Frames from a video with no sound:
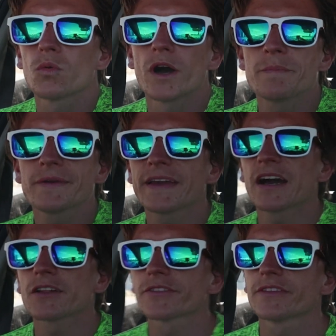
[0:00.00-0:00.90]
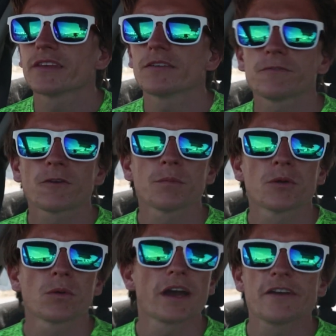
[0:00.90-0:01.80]
or wiping out from
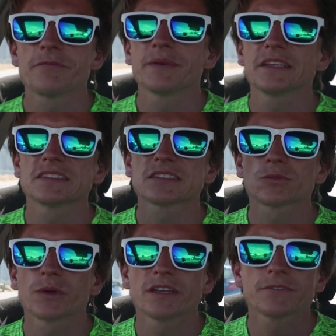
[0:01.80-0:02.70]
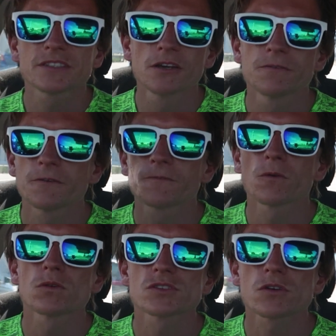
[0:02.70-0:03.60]
a wave means when a surfer
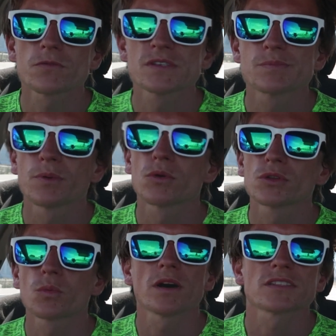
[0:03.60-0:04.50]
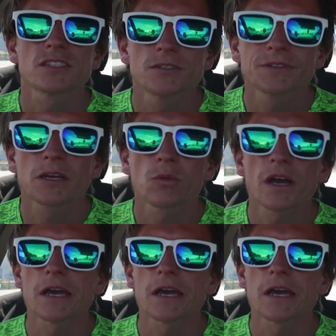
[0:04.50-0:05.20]
falls off his board while surfing a